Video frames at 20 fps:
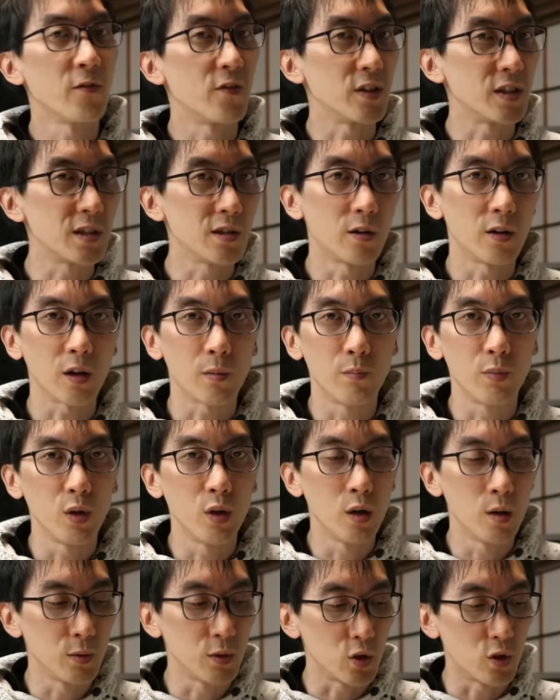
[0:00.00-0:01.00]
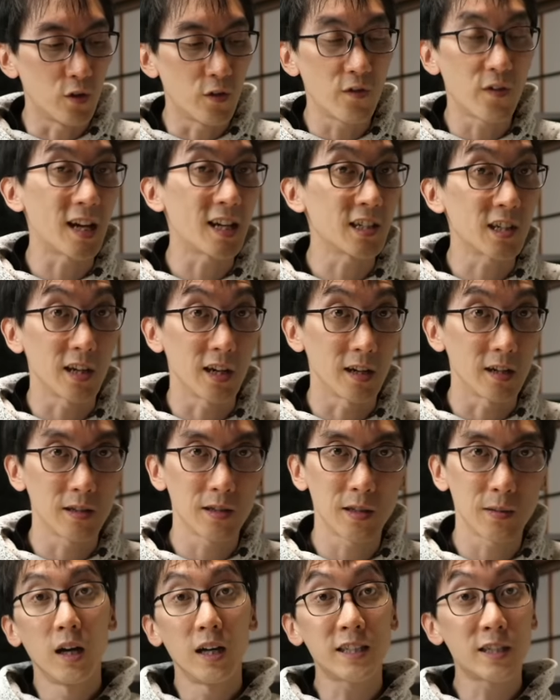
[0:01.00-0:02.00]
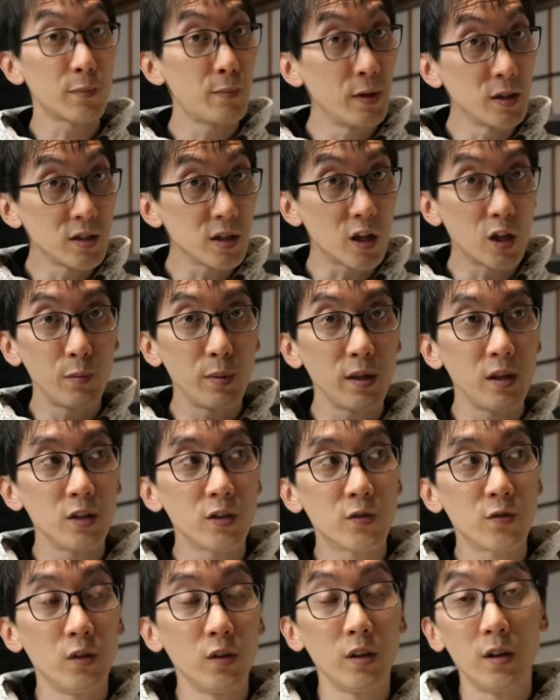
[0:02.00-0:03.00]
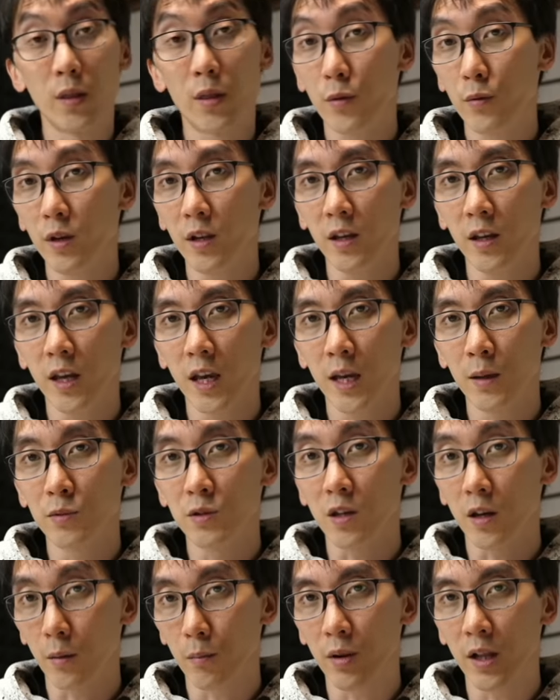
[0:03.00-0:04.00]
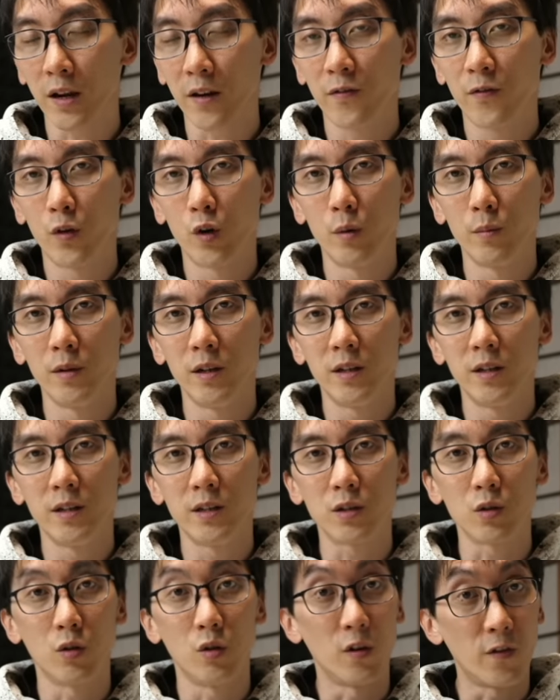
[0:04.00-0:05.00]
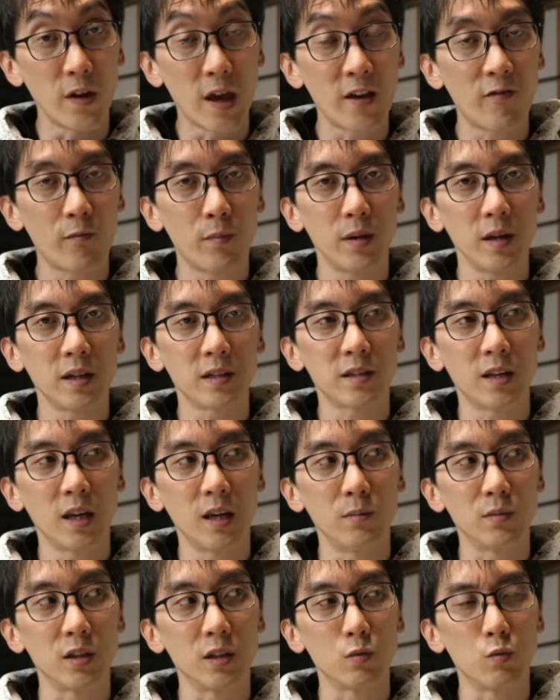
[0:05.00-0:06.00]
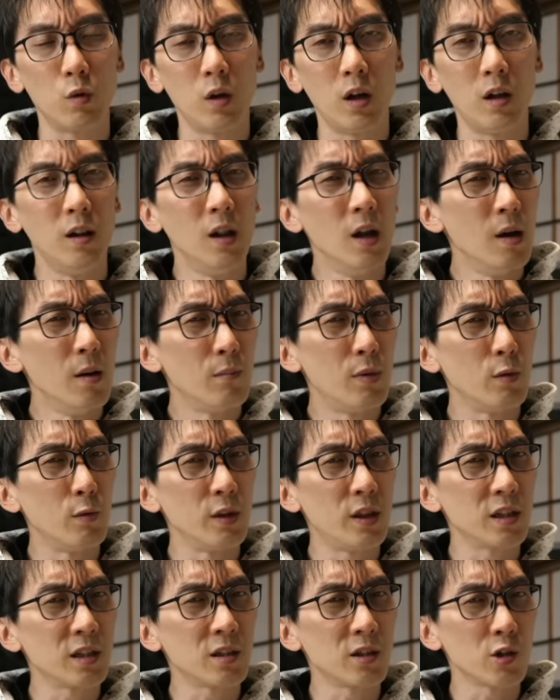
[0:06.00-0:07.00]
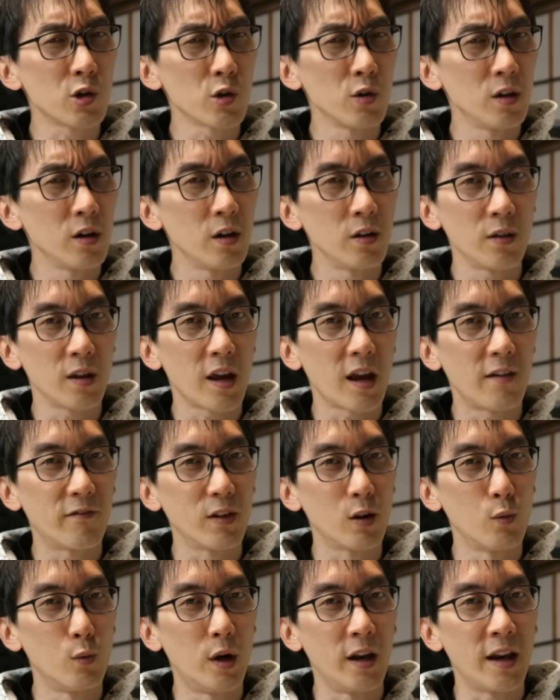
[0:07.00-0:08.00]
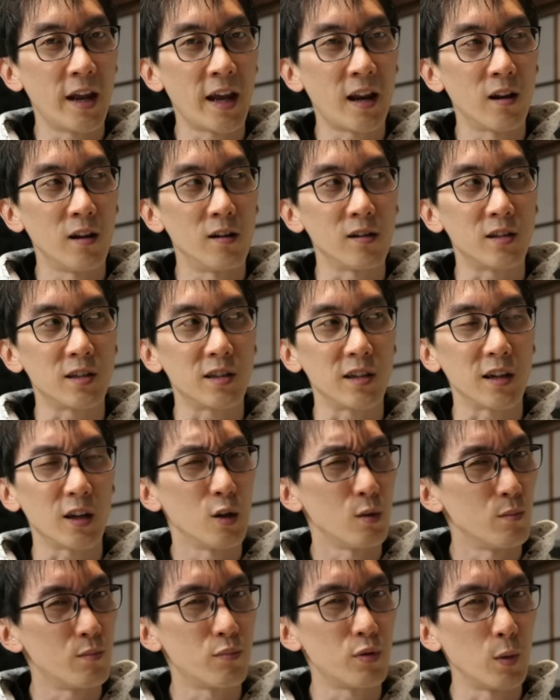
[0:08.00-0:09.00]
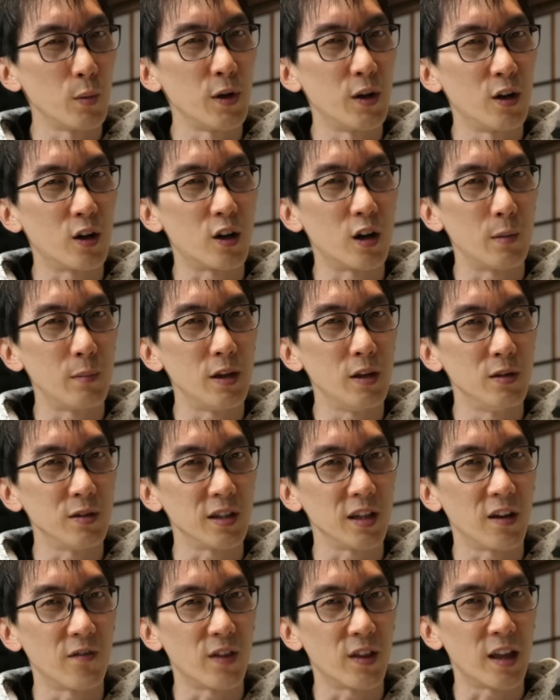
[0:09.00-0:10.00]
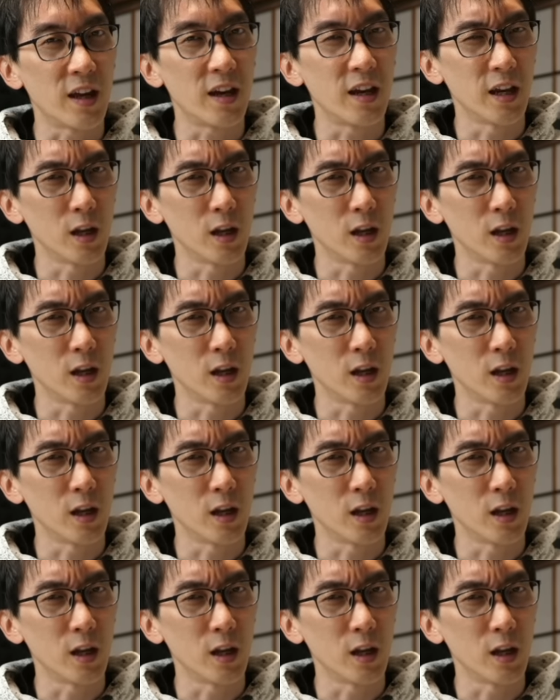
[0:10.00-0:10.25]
for sonic booms or flash kicks. I suppose it could be useful in 3D games like platformers or FPS games as well, but with this controller only having one analog stick, you're probably not going to be using it for that